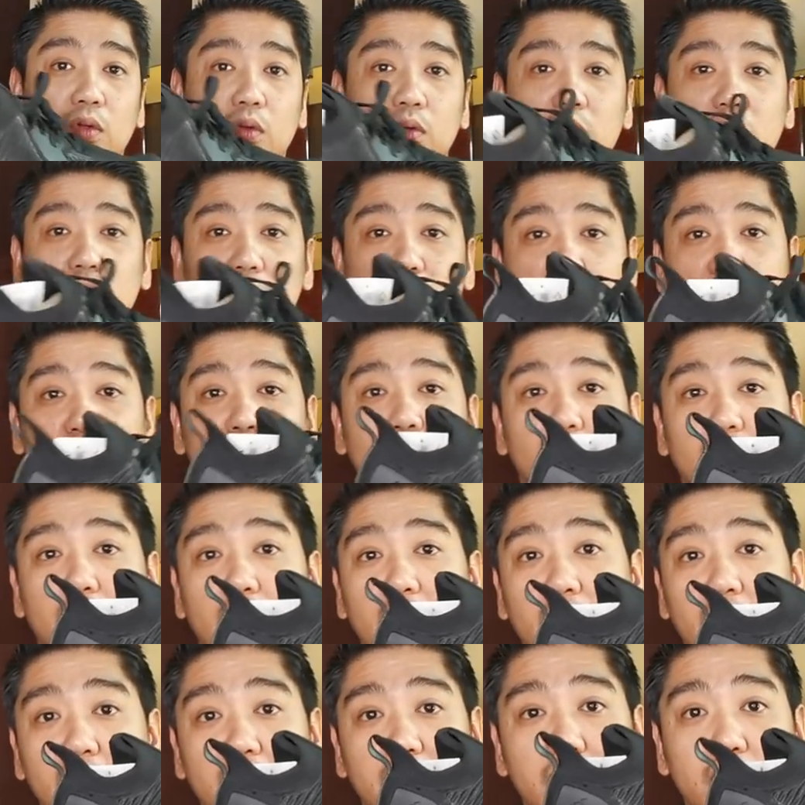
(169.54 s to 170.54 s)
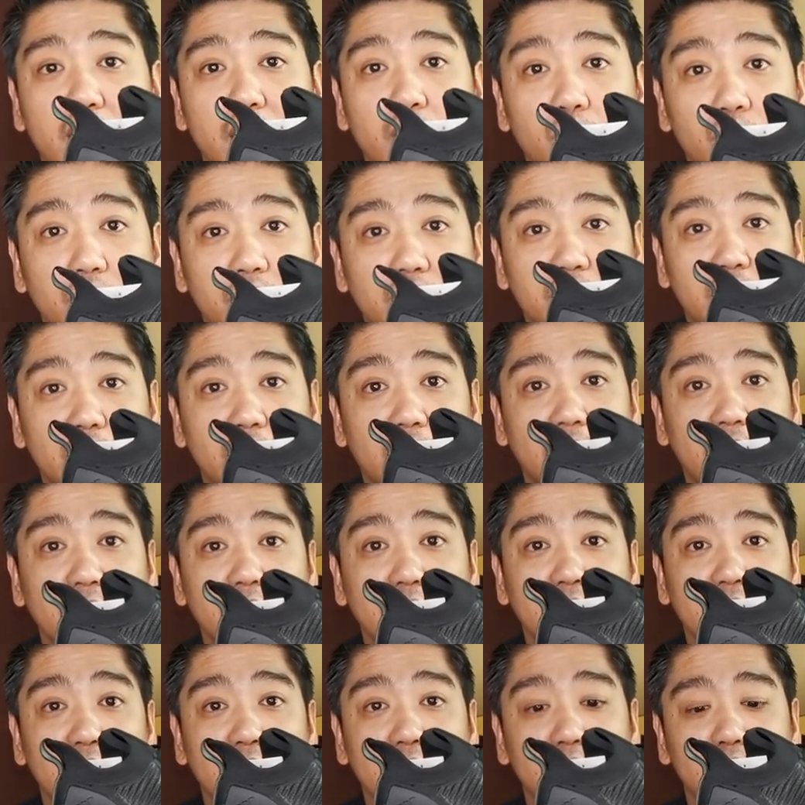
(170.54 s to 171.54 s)
which is this here with the
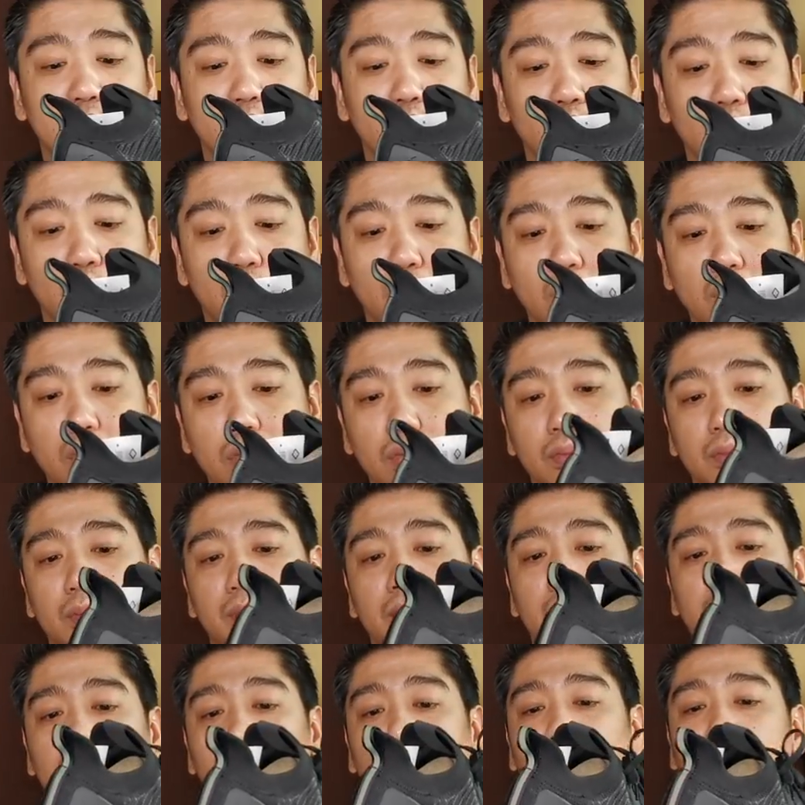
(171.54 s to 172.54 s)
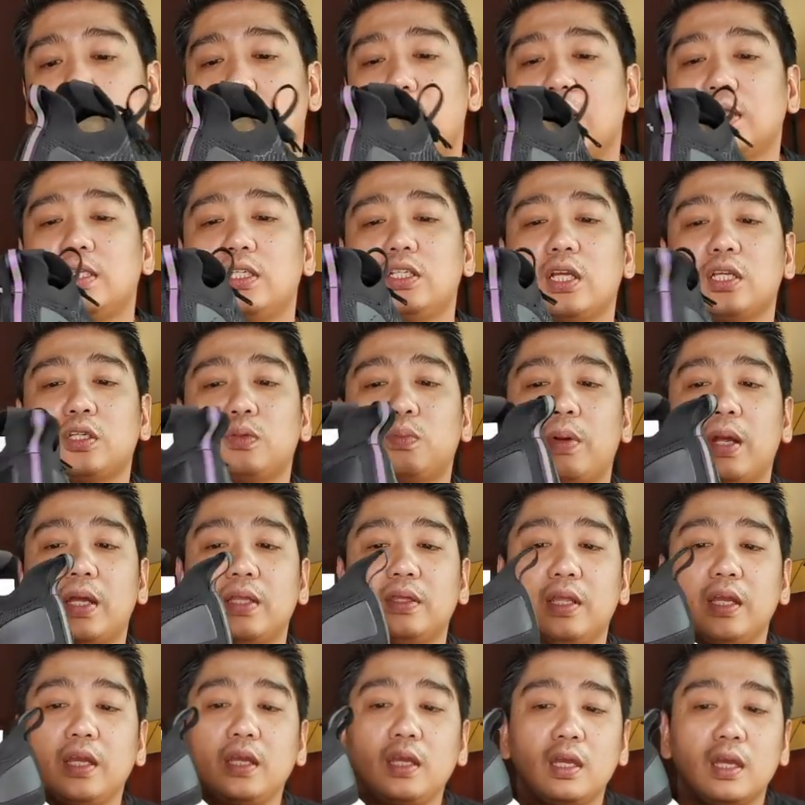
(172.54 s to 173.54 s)
Adidas logo or Adidas
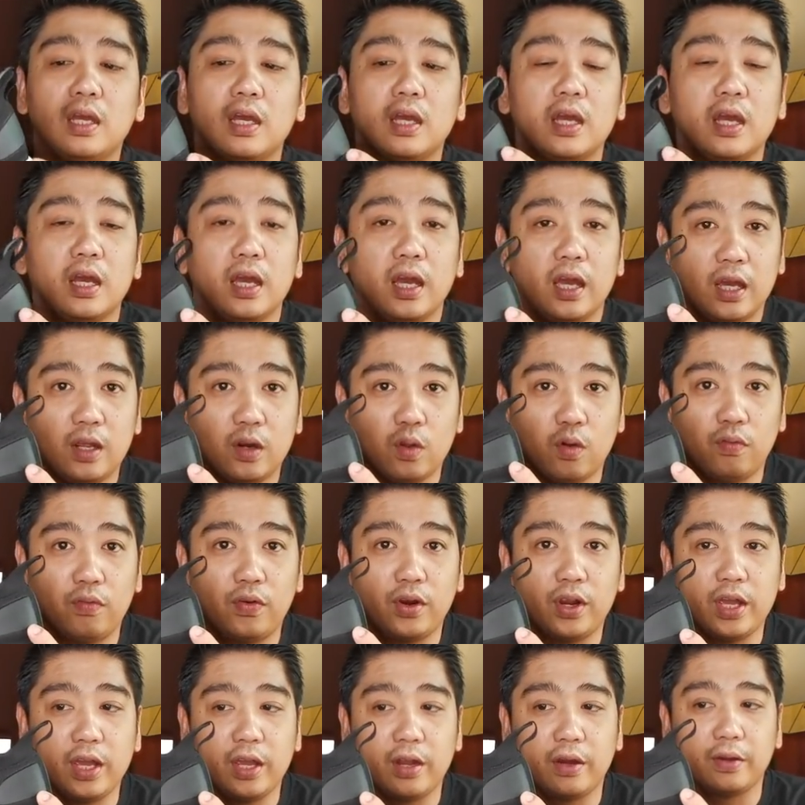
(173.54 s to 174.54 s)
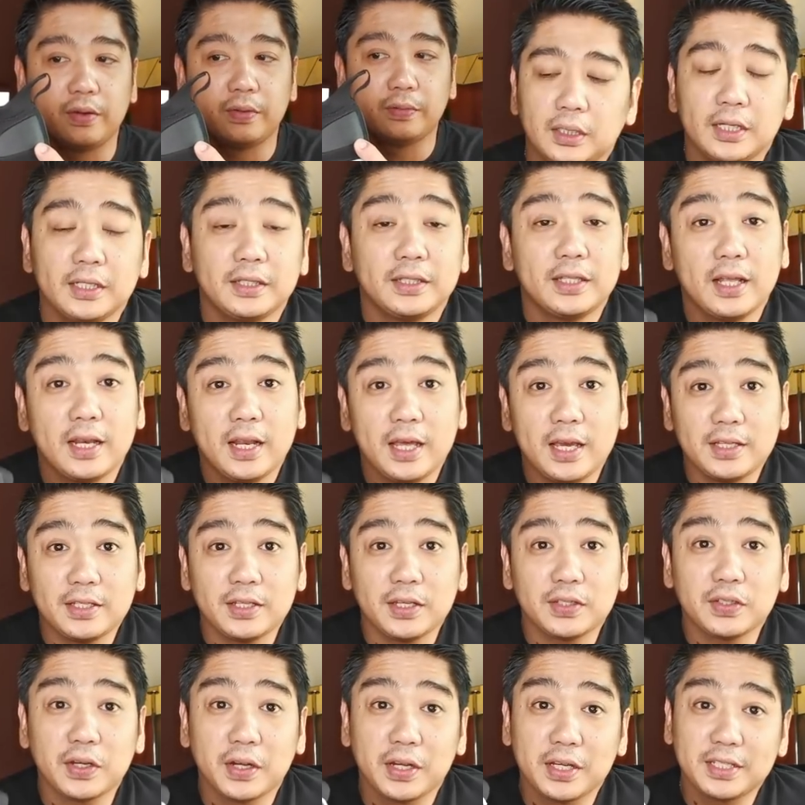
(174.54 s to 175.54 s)
branding, and over here. The
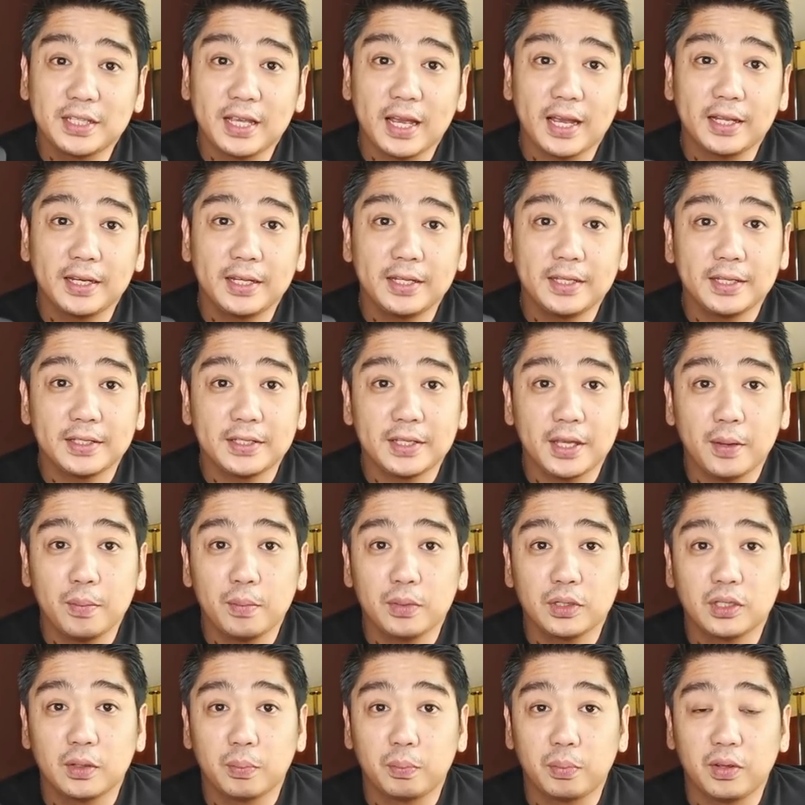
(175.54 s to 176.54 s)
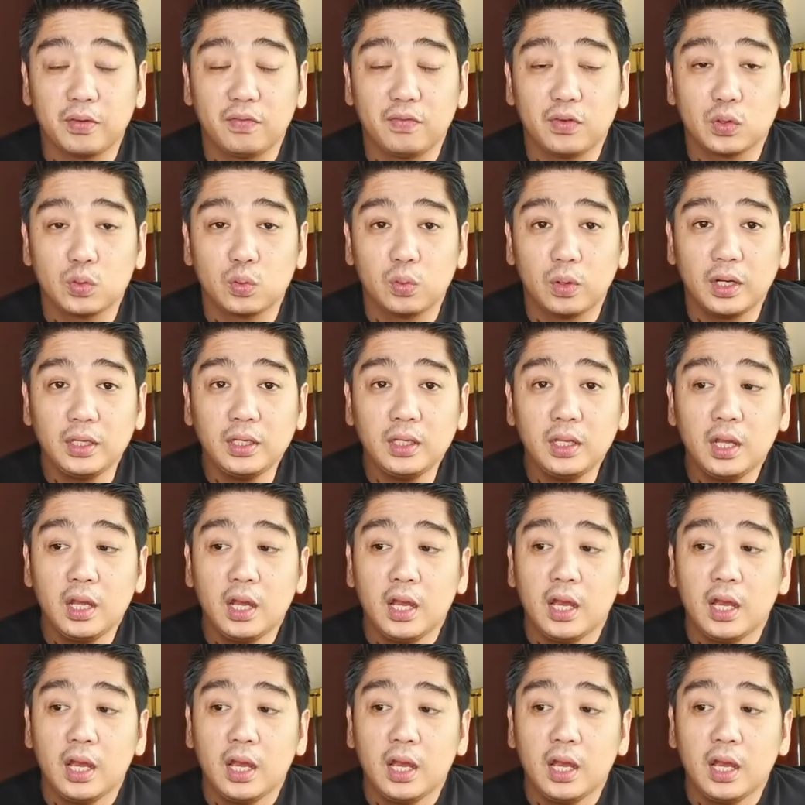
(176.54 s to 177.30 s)
laces are exactly the same as the previous one.